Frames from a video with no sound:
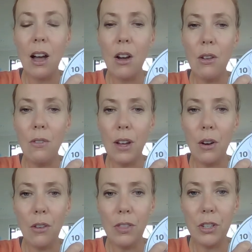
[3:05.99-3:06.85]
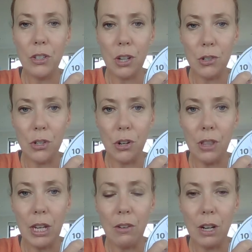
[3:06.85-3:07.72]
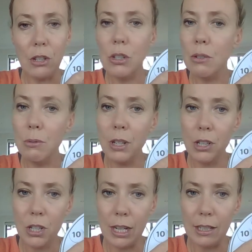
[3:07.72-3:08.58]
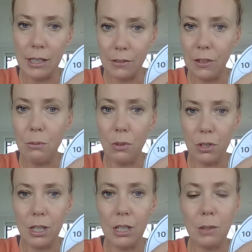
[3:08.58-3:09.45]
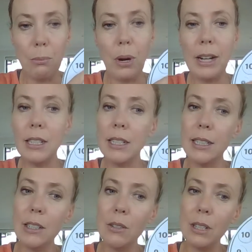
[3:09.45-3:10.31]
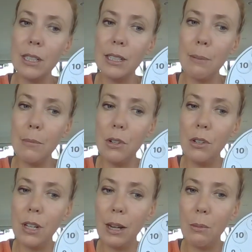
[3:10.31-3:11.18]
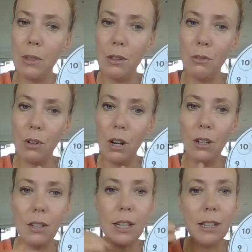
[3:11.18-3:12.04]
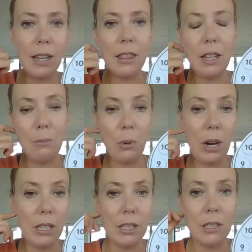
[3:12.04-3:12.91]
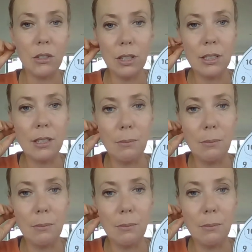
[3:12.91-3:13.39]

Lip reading: Over on the dojo, there are 2 worksheets if you wanted to practice doing some learning with your clock and then practice doing